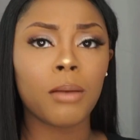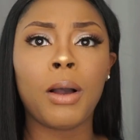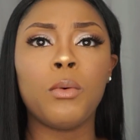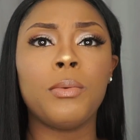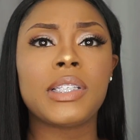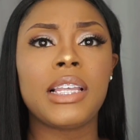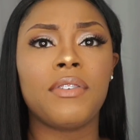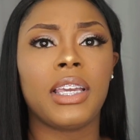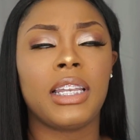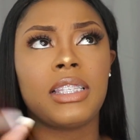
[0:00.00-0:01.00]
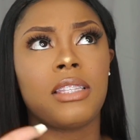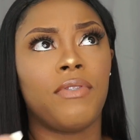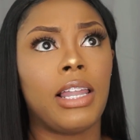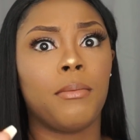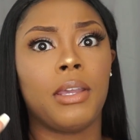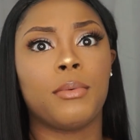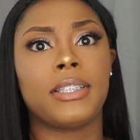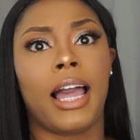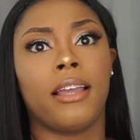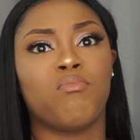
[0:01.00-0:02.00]
While we was living in this development, it was
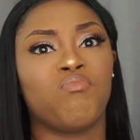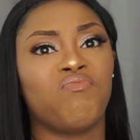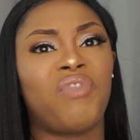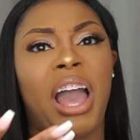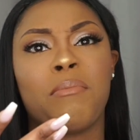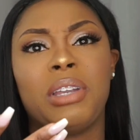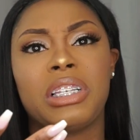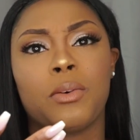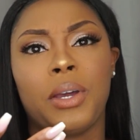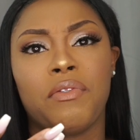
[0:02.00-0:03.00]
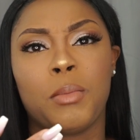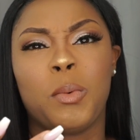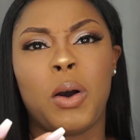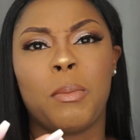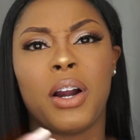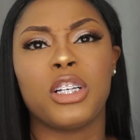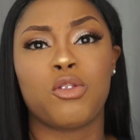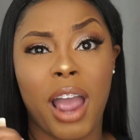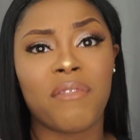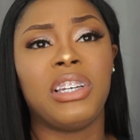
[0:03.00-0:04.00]
like five minutes away from a Walmart,
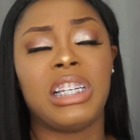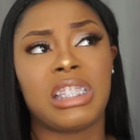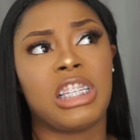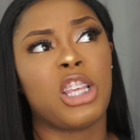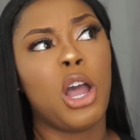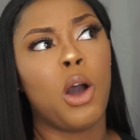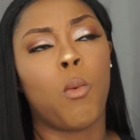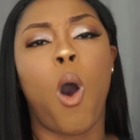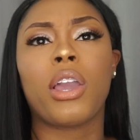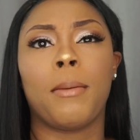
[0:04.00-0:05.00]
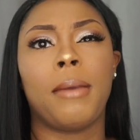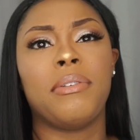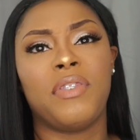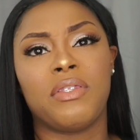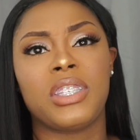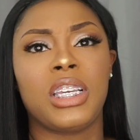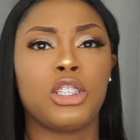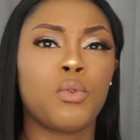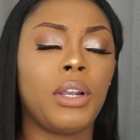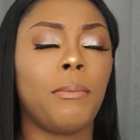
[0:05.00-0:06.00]
driving distance, walking maybe 15,
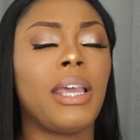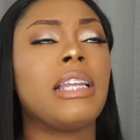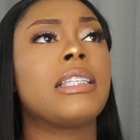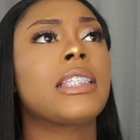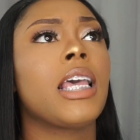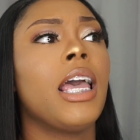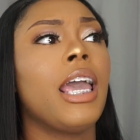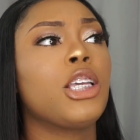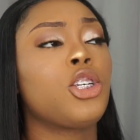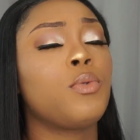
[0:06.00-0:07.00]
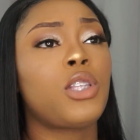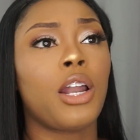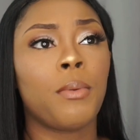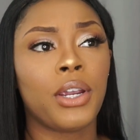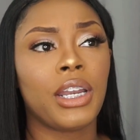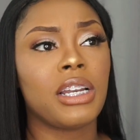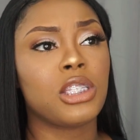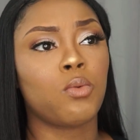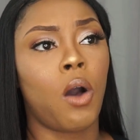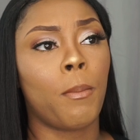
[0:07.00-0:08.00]
20 minutes. She started working at this
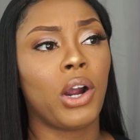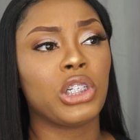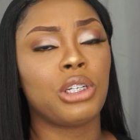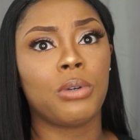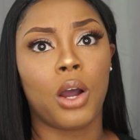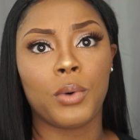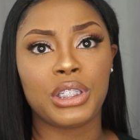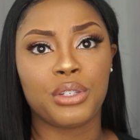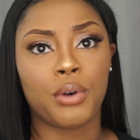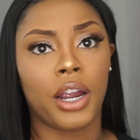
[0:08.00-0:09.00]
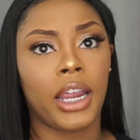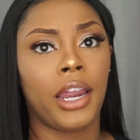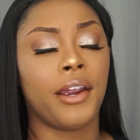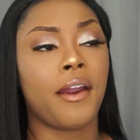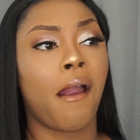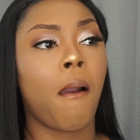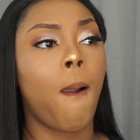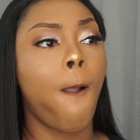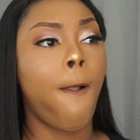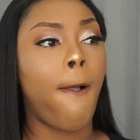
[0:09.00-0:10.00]
Walmart. She would always do her hair.
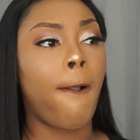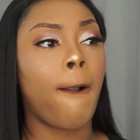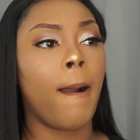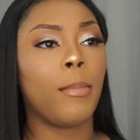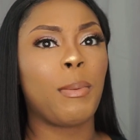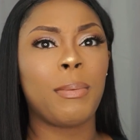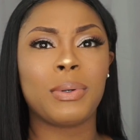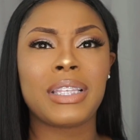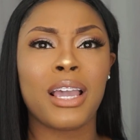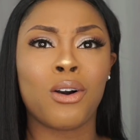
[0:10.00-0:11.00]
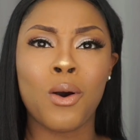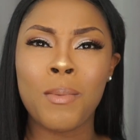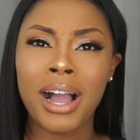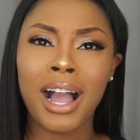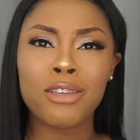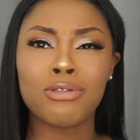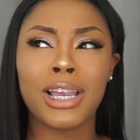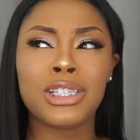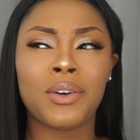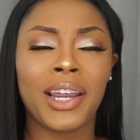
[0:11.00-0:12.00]
Um, then people say, oh my God, you
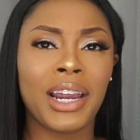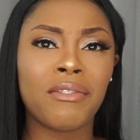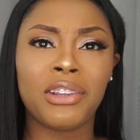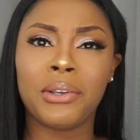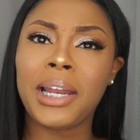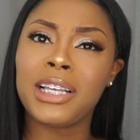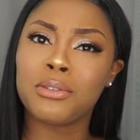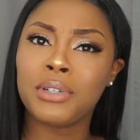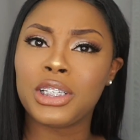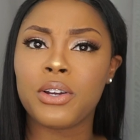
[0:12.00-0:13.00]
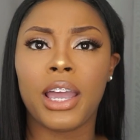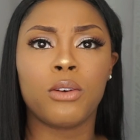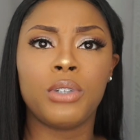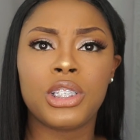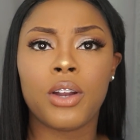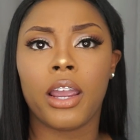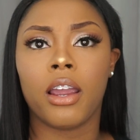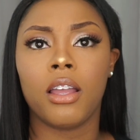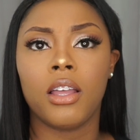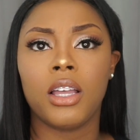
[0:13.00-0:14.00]
change your hair every three days. Who did your hair? Who did your hair?
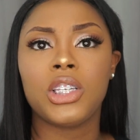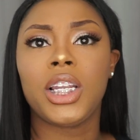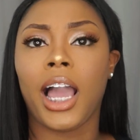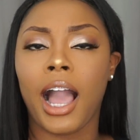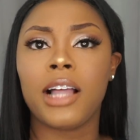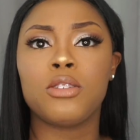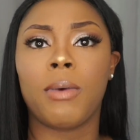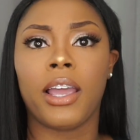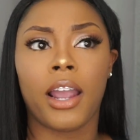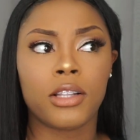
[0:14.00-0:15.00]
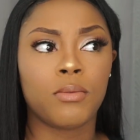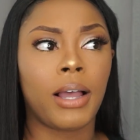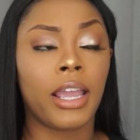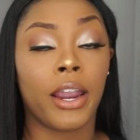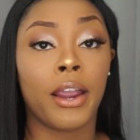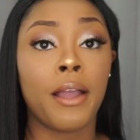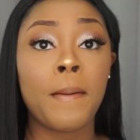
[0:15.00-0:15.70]
She like, I do my hair, I do my hair.